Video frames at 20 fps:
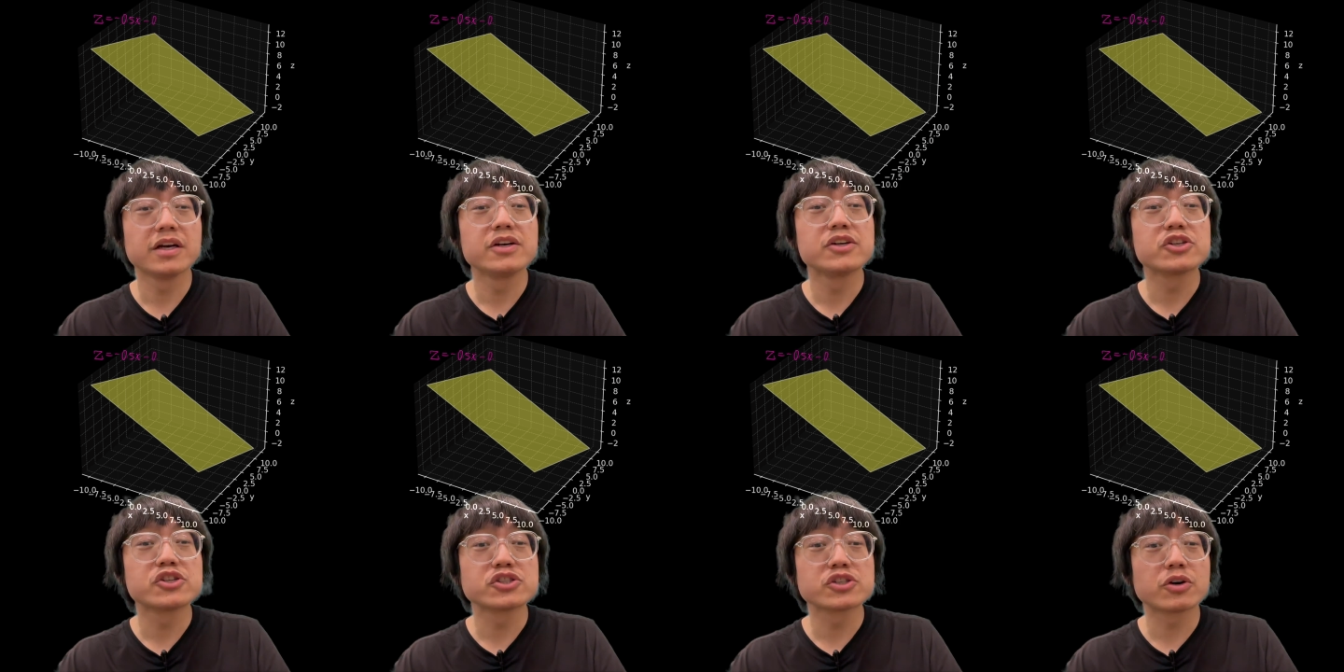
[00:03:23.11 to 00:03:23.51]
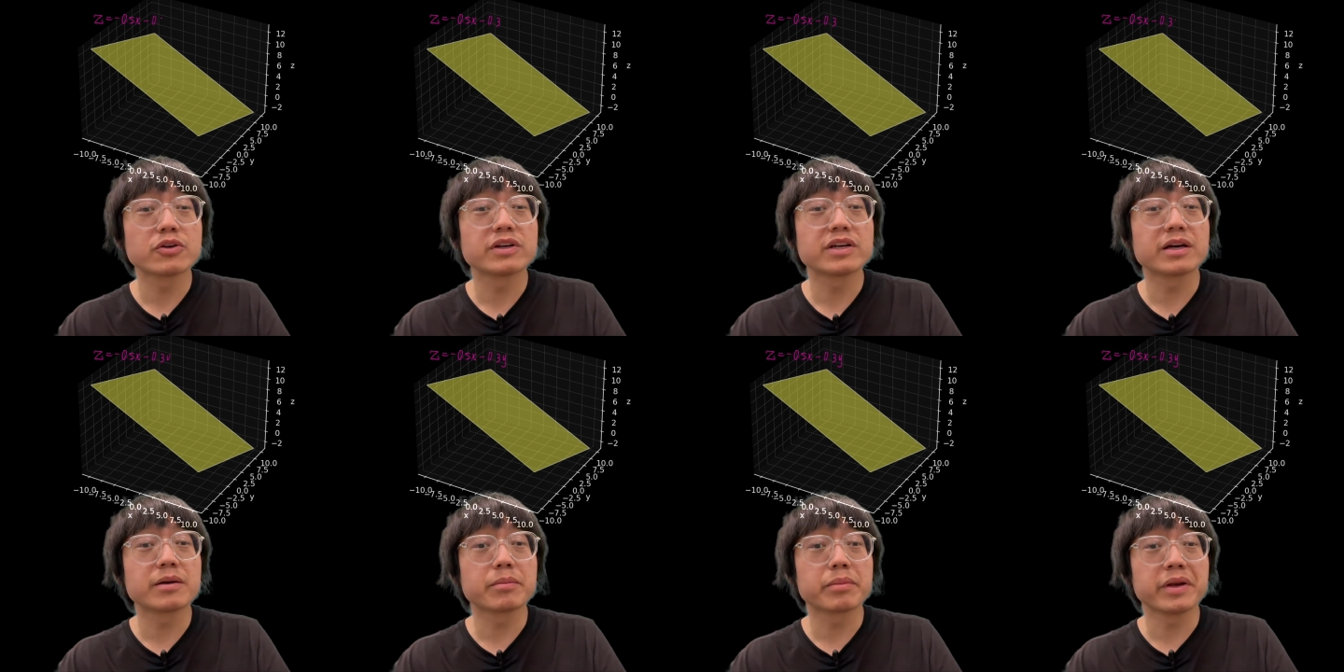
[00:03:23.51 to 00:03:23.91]

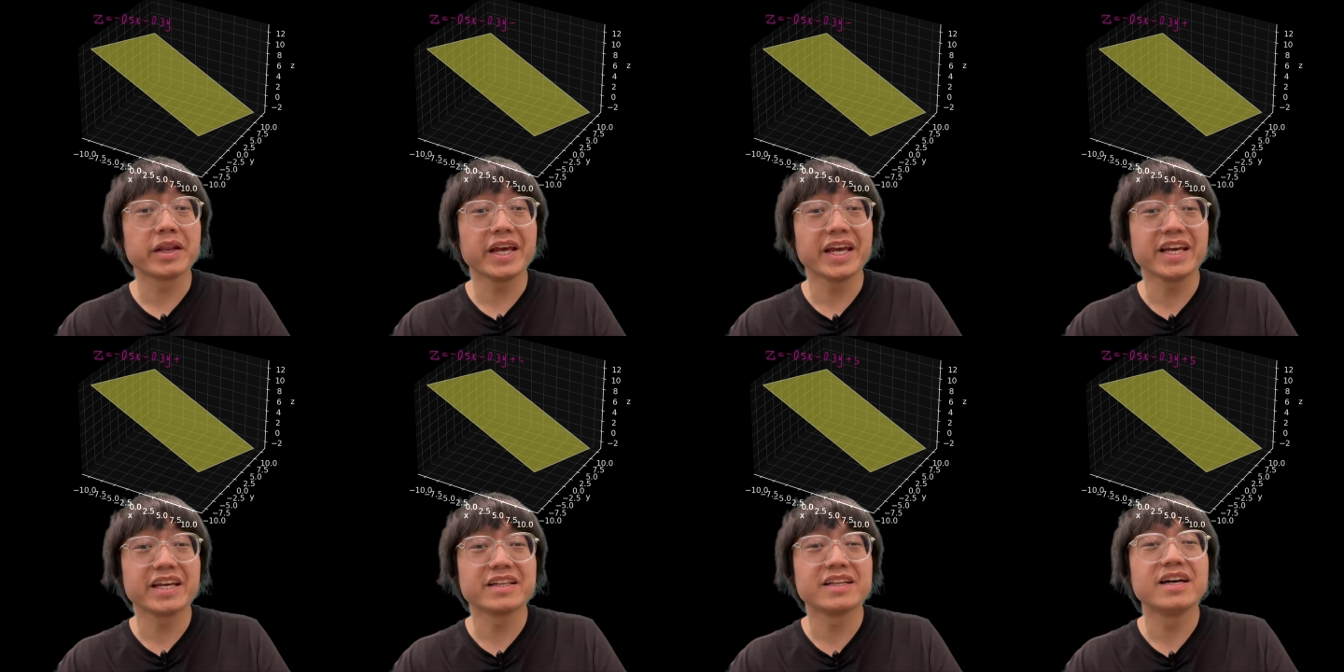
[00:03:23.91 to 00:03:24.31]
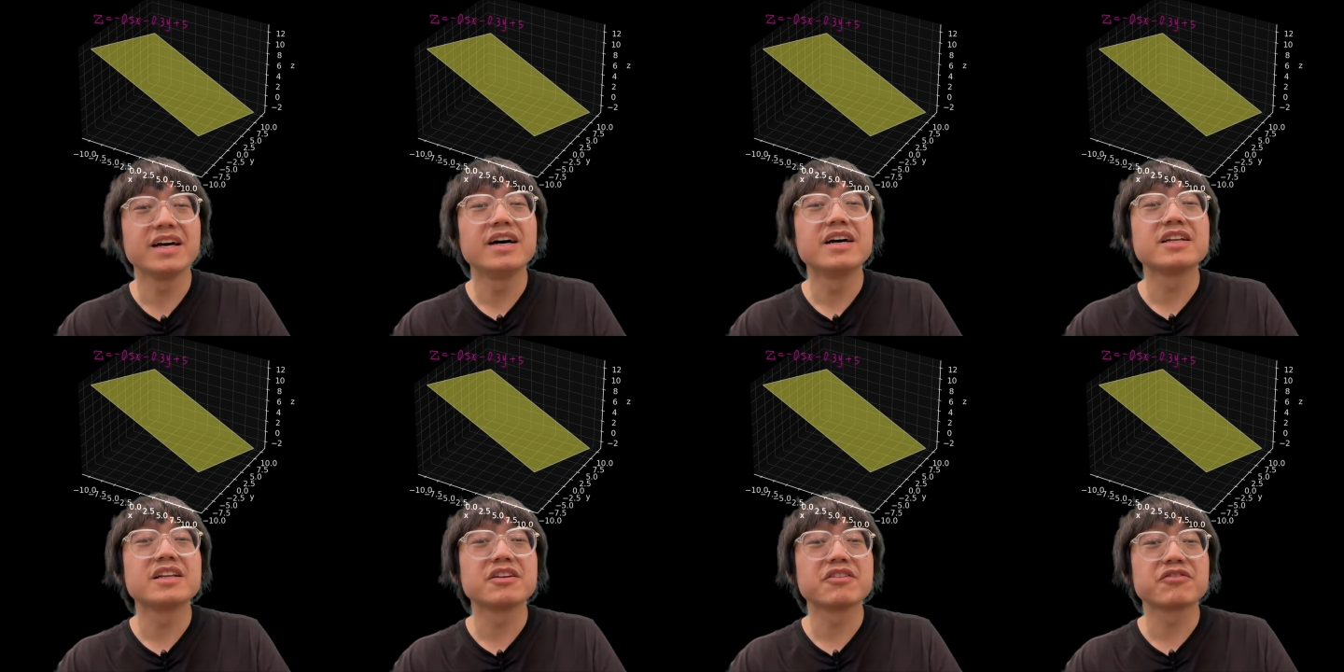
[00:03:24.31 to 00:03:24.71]
showing a plane
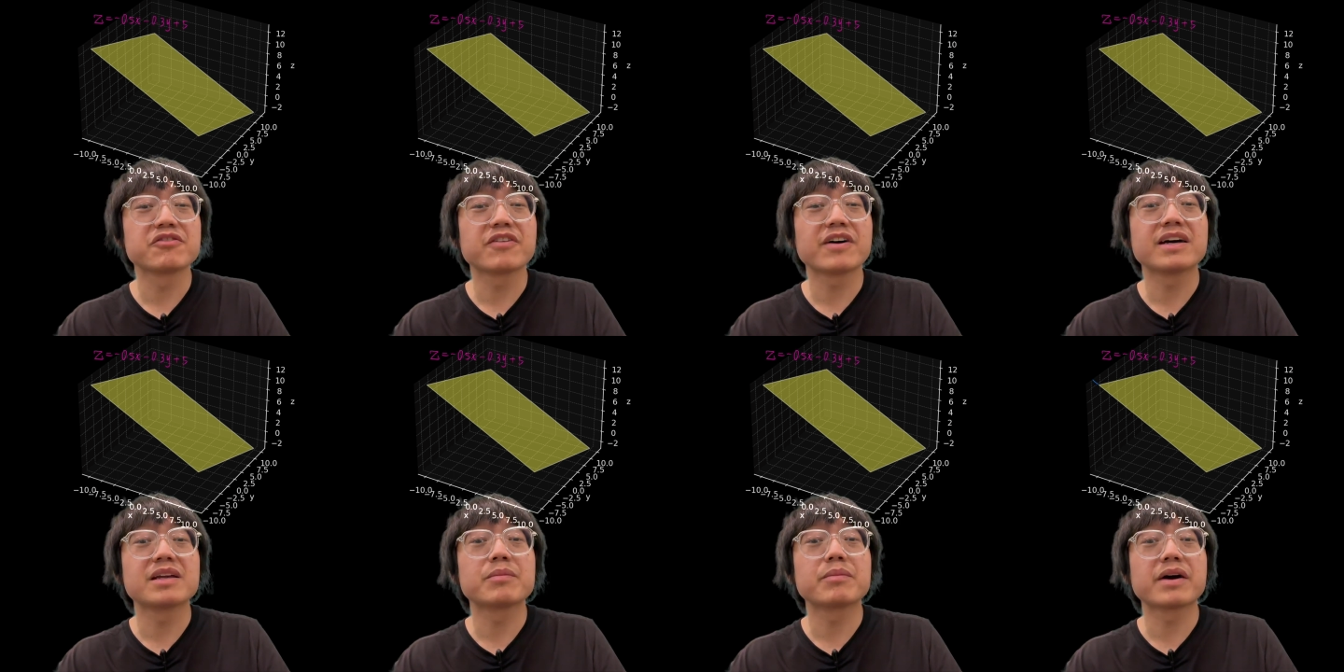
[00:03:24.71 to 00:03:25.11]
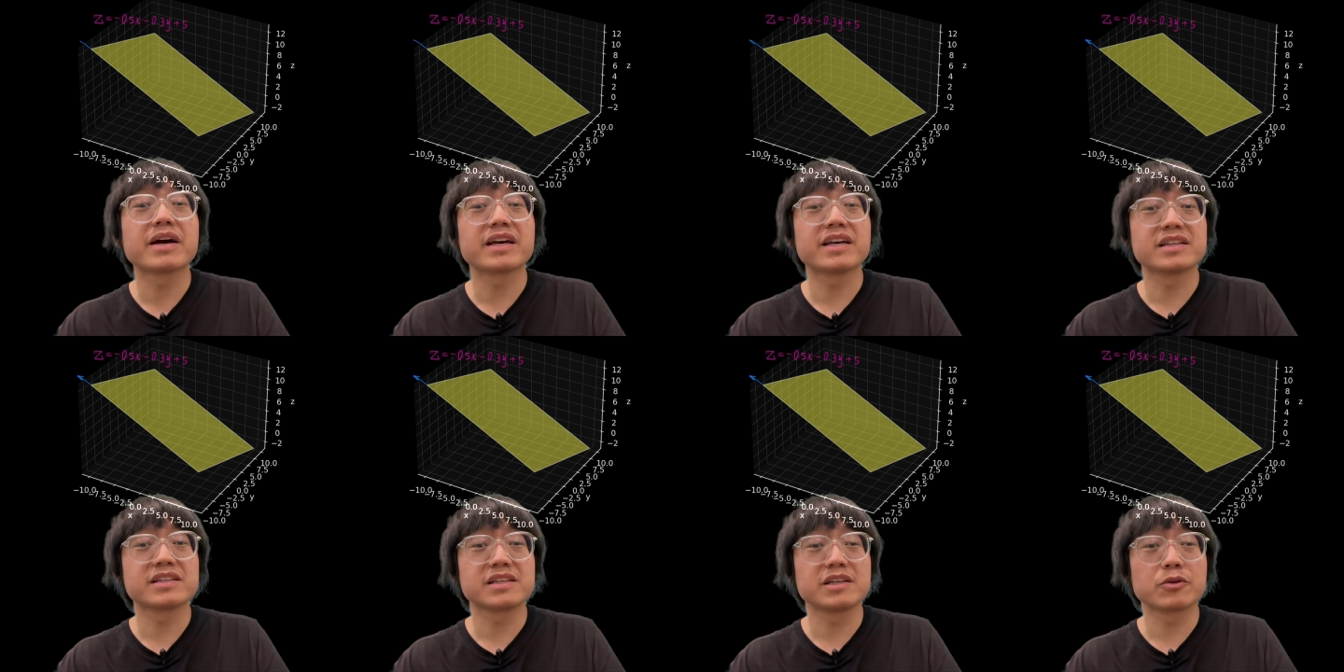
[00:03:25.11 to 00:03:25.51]
defined by
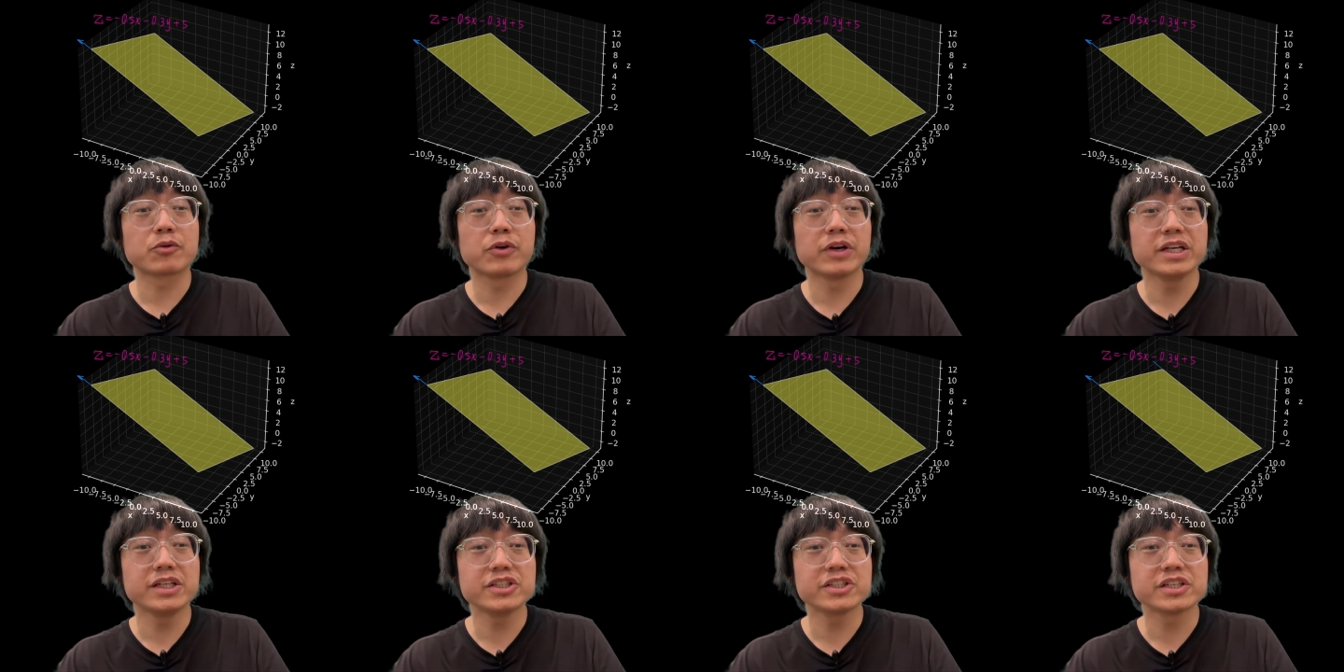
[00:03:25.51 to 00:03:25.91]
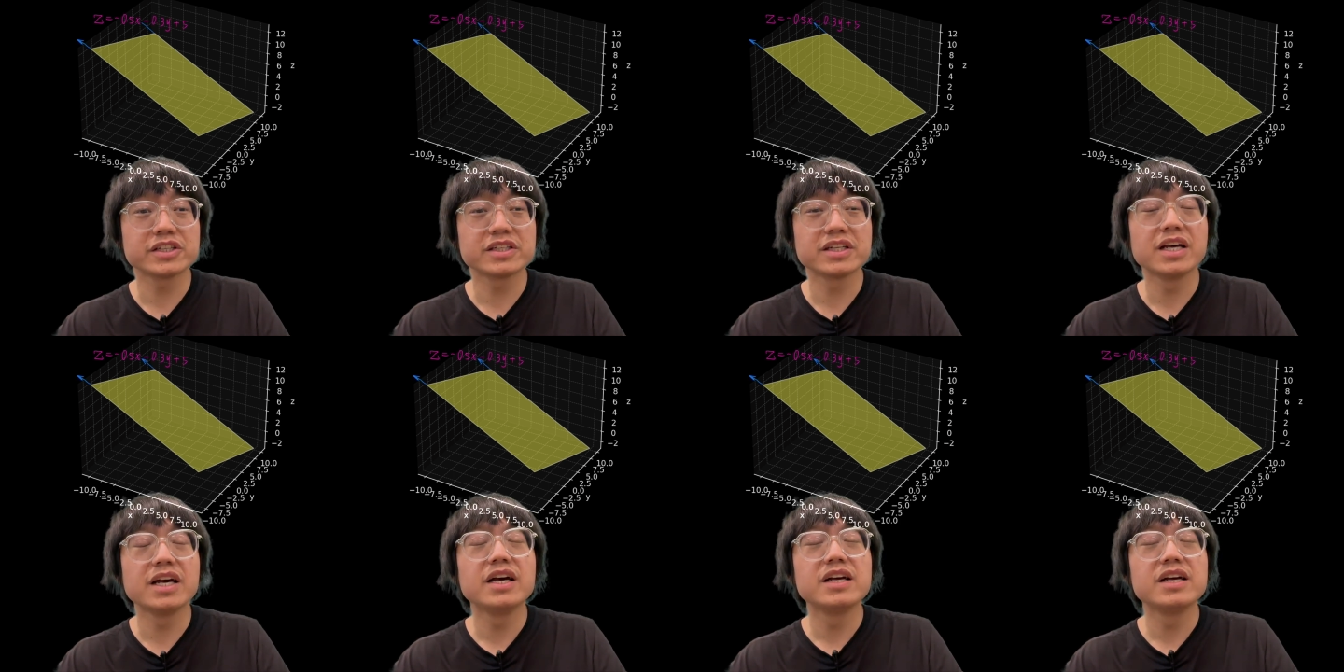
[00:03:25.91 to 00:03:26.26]
its equation